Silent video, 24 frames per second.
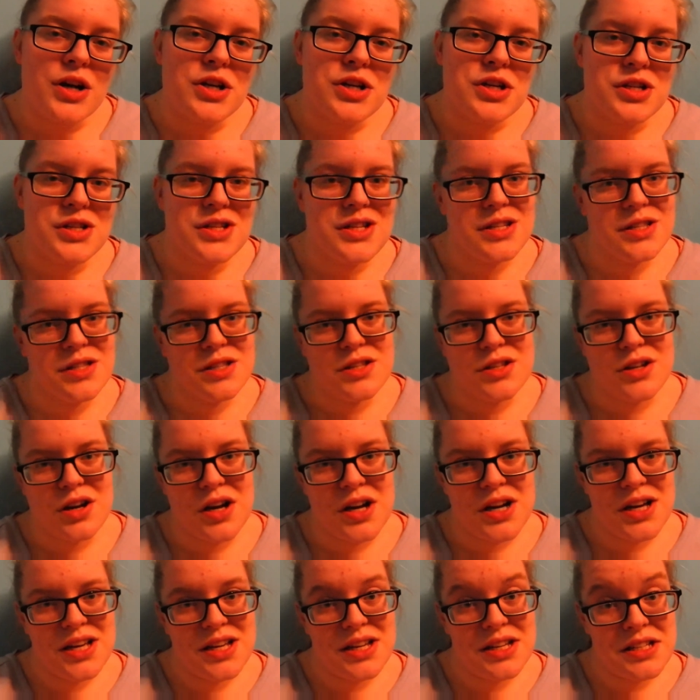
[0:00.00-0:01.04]
I just didn't
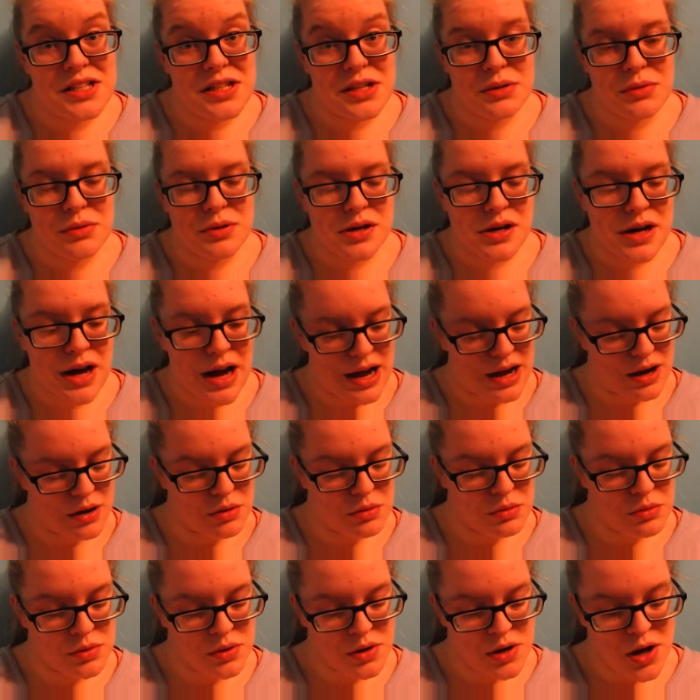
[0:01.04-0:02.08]
start it until
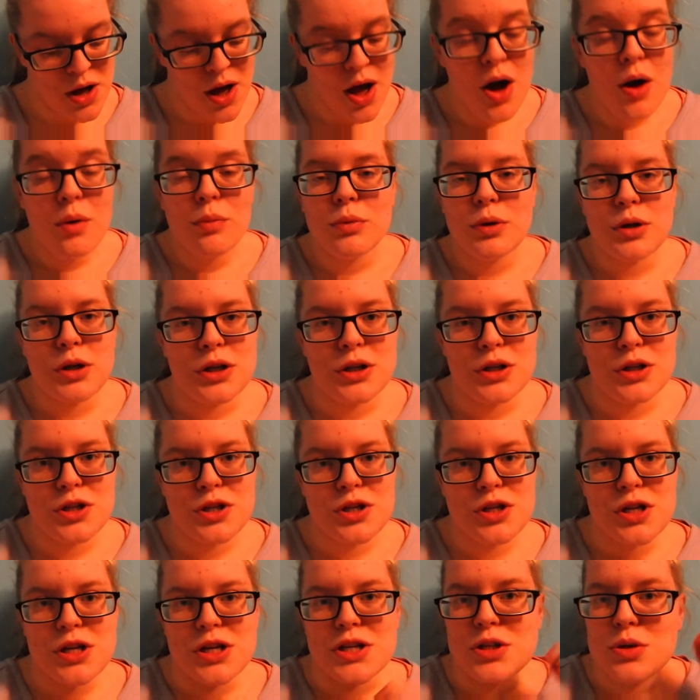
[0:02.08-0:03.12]
now,
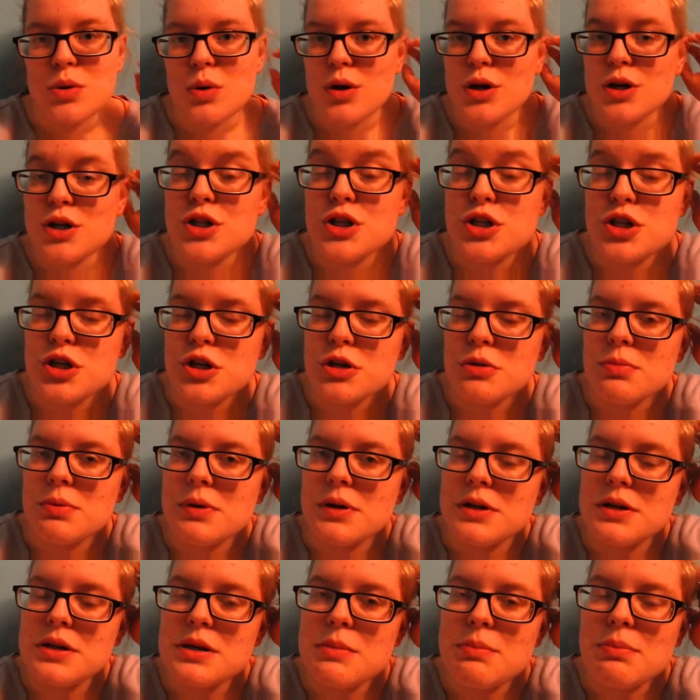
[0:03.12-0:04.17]
which is quite
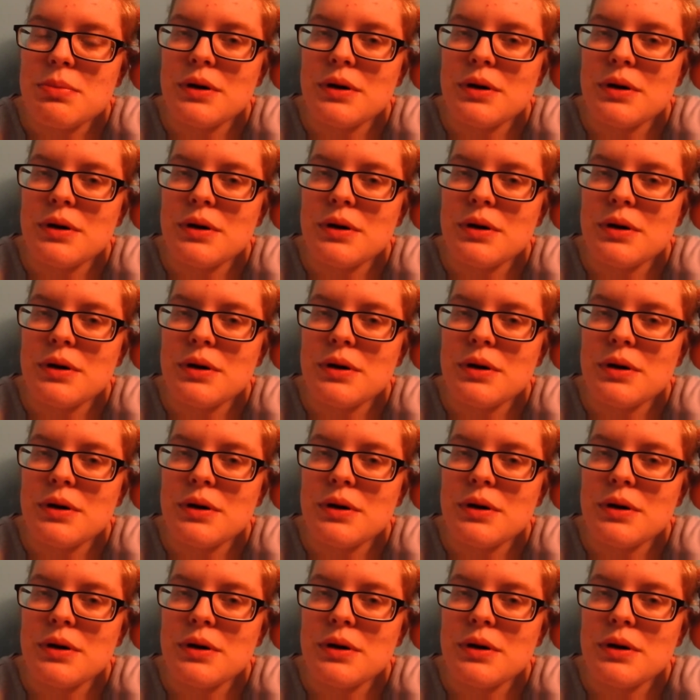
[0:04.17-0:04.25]
stupid.